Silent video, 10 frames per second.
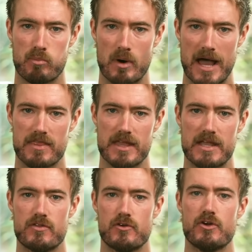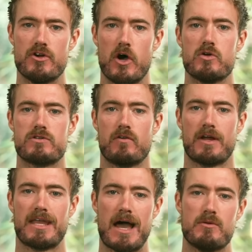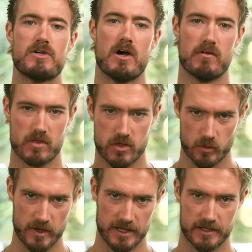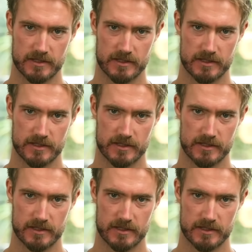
breath in through your nose for a count of three.